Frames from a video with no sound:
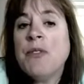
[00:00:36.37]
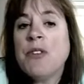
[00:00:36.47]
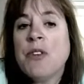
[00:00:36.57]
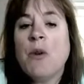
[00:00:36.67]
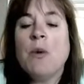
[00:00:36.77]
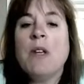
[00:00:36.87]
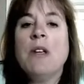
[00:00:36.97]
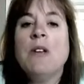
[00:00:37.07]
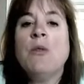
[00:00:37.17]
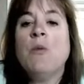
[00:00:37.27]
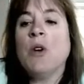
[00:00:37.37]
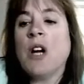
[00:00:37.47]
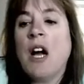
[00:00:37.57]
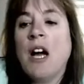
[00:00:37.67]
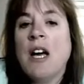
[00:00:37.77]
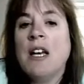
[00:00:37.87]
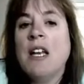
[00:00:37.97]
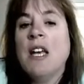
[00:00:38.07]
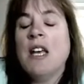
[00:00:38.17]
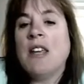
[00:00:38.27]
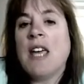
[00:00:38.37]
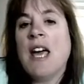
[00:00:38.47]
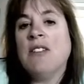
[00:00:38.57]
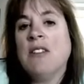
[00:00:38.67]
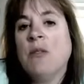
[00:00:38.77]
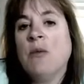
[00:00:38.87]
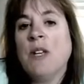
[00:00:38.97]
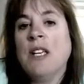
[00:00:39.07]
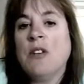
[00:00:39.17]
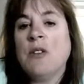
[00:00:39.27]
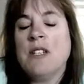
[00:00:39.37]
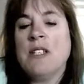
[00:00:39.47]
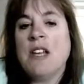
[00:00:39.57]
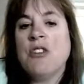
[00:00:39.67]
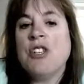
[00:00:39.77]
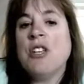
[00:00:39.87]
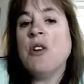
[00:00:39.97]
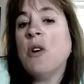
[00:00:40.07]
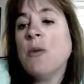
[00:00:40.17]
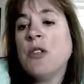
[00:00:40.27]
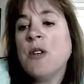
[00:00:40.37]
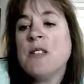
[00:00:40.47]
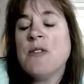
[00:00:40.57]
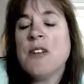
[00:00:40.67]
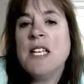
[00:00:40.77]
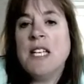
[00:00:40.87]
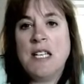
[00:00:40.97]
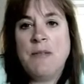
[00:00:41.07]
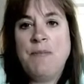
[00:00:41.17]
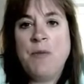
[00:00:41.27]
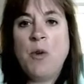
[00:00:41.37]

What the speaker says: so we do work on the gas and we increase the energy, or we transfer heat in,